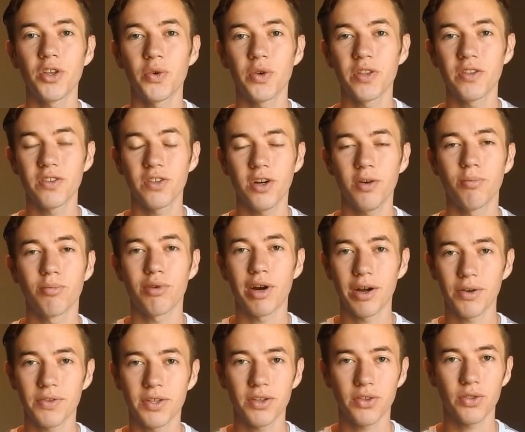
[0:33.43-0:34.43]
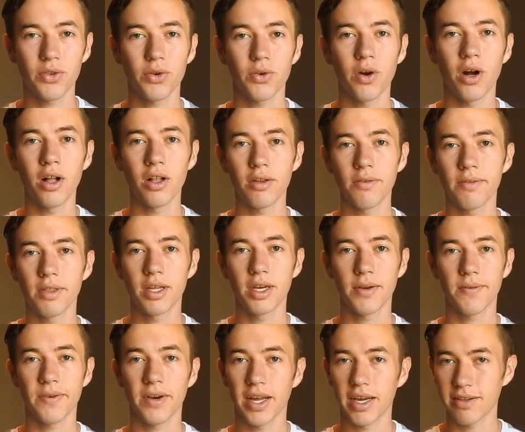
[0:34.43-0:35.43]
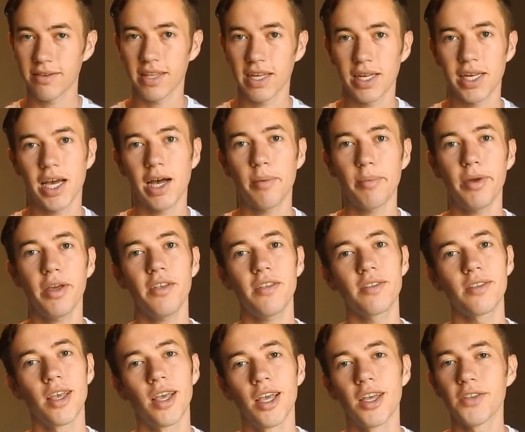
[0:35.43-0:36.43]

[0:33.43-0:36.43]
you can start browsing through all of the different essay topics